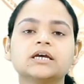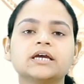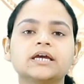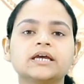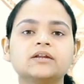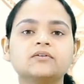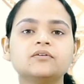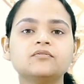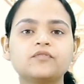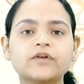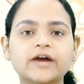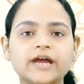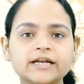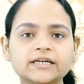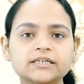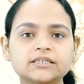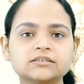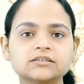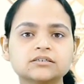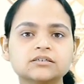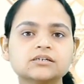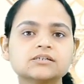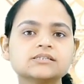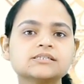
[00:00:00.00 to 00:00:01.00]
In fact,
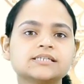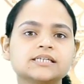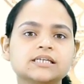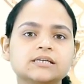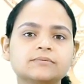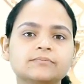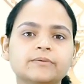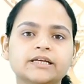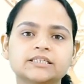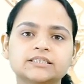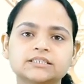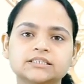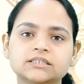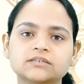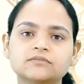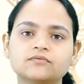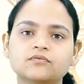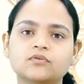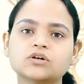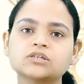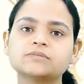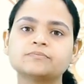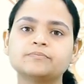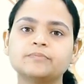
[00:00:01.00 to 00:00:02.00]
a steam engine
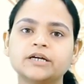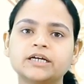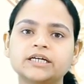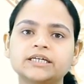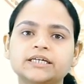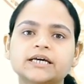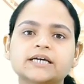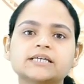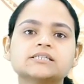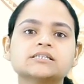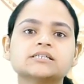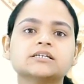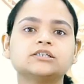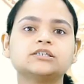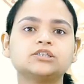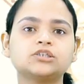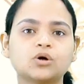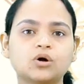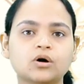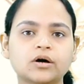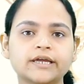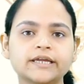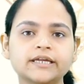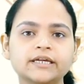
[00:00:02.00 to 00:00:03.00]
was built as a
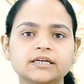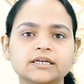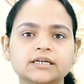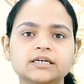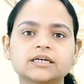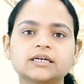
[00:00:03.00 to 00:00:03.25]
toy